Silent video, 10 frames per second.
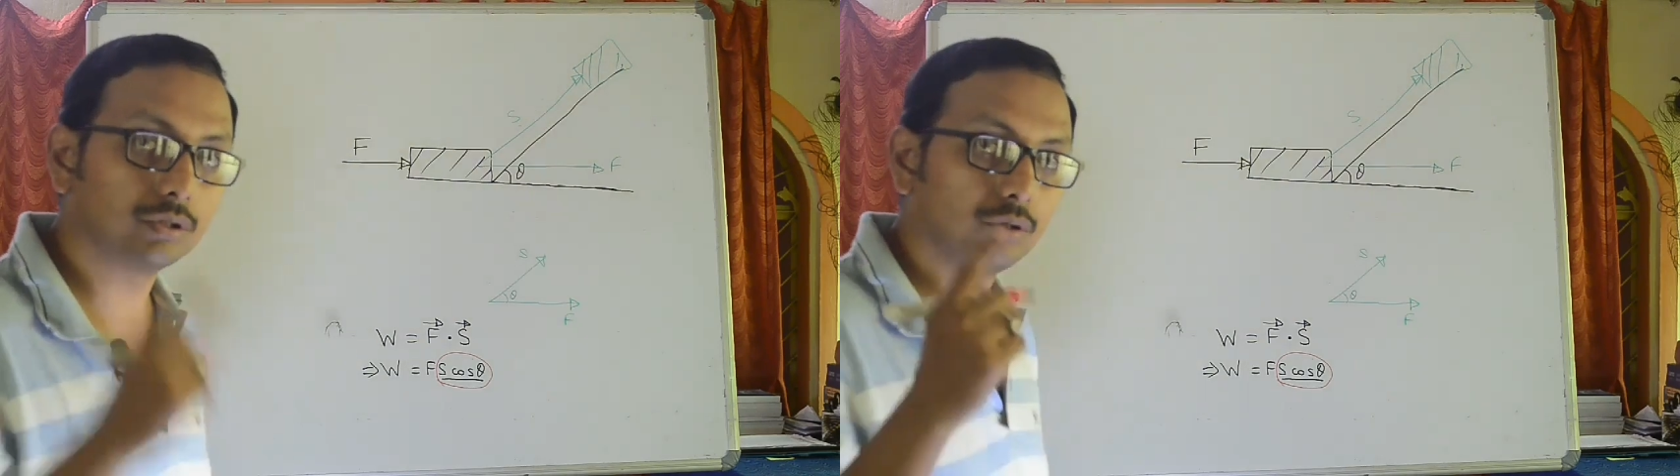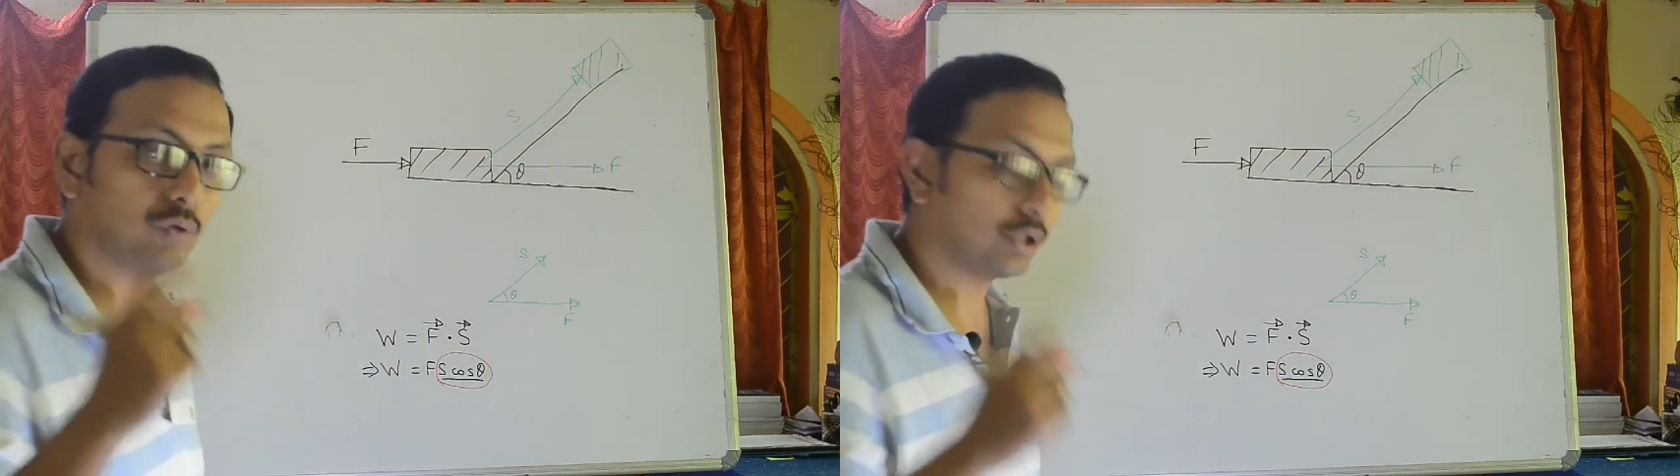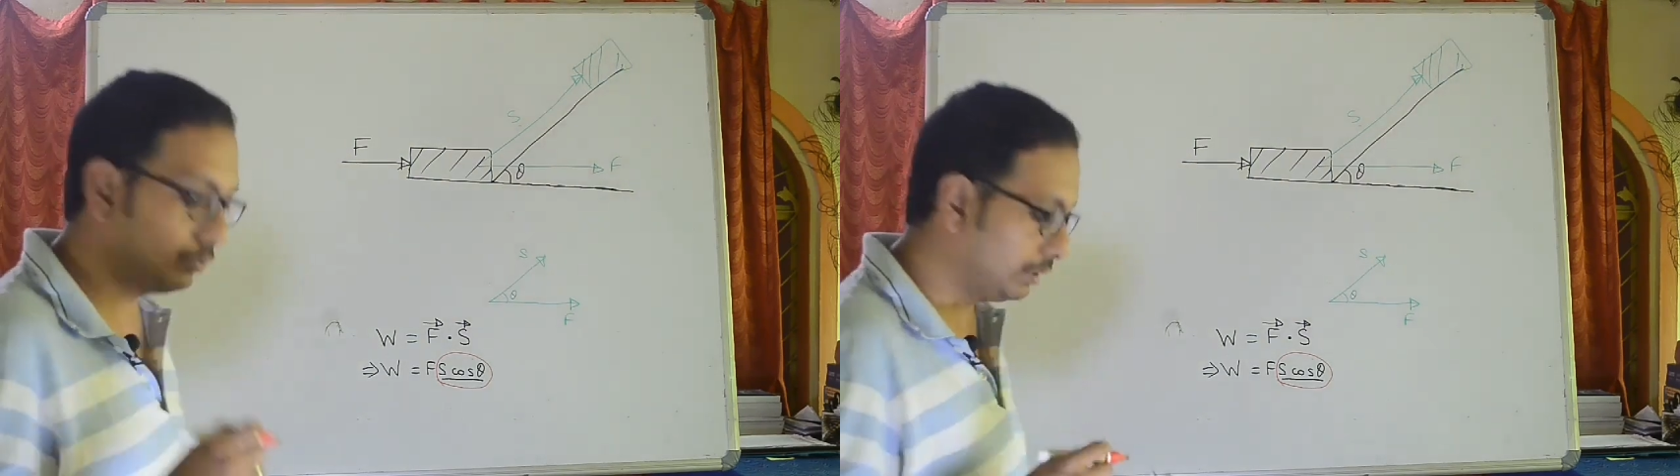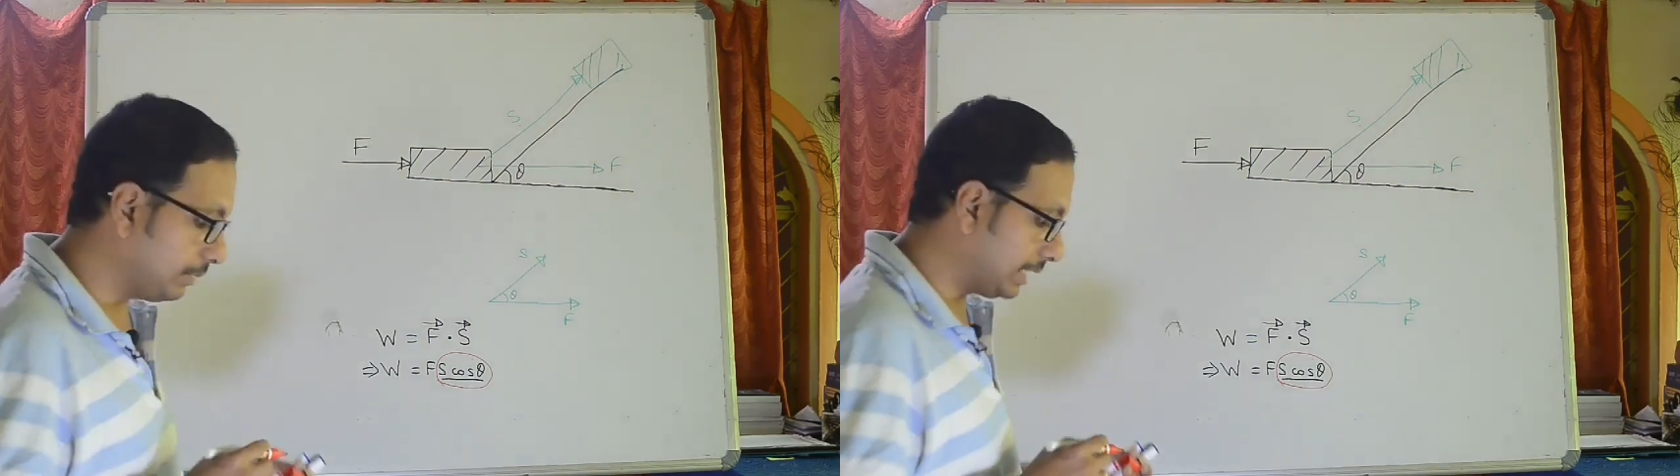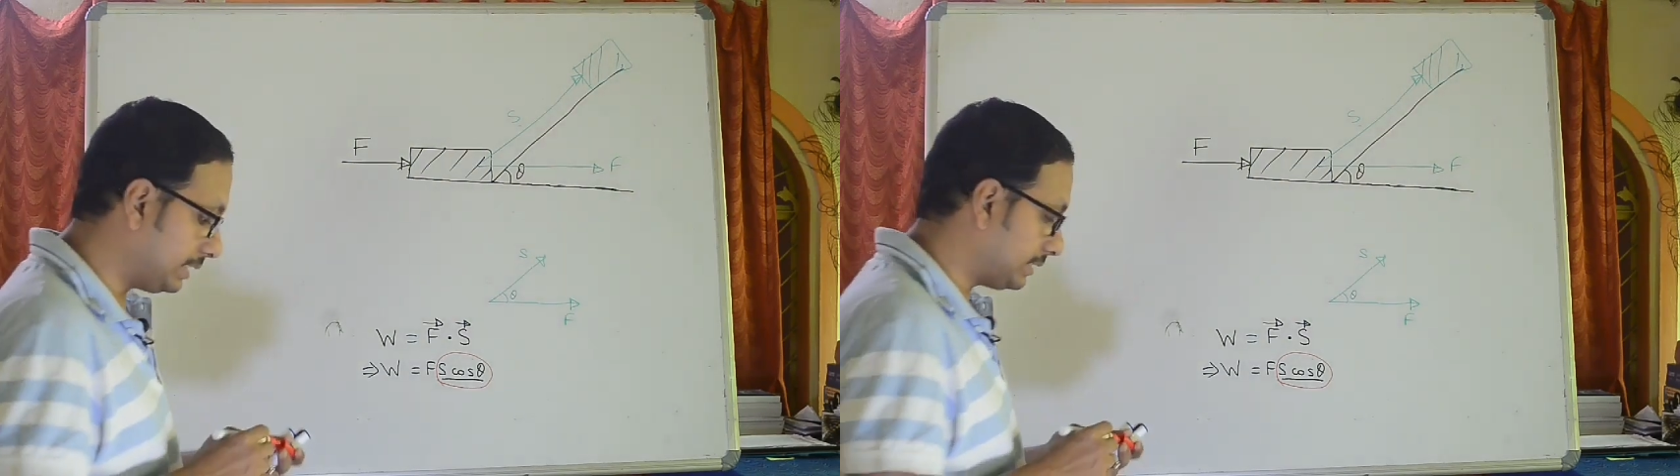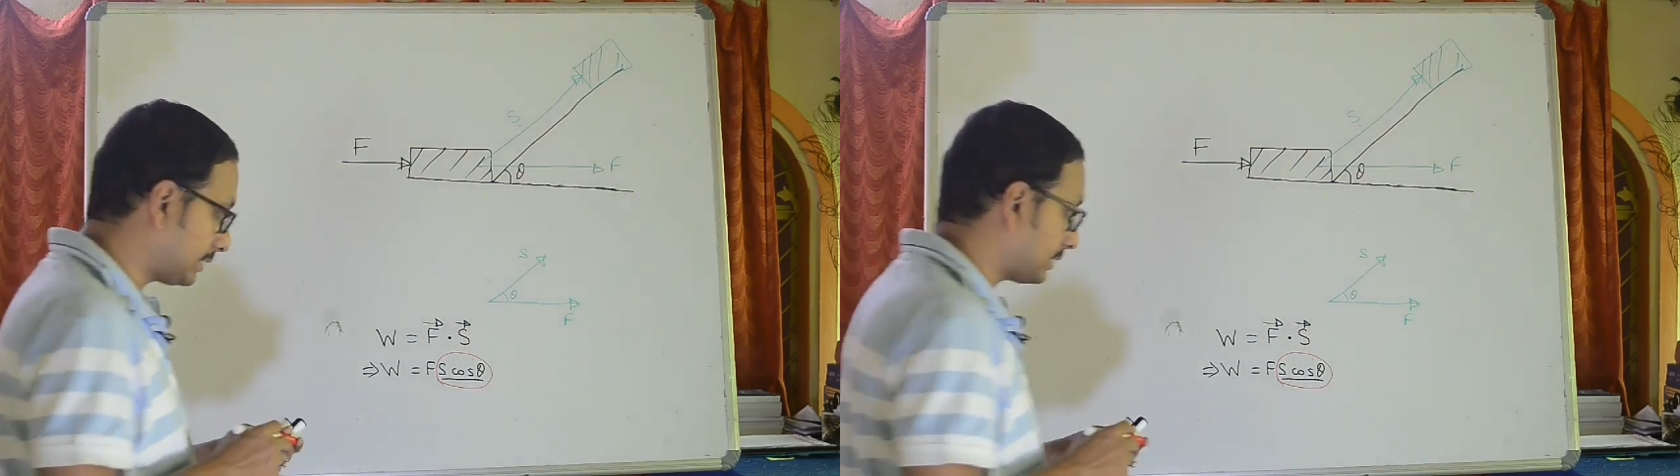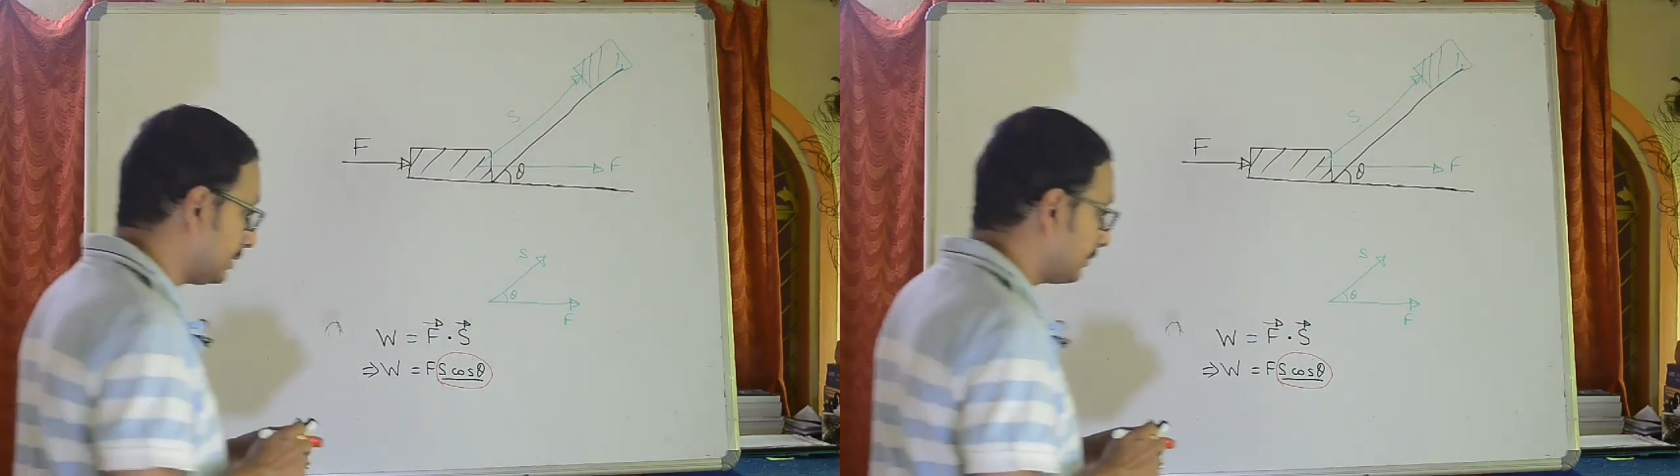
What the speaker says: Now what do you mean by this?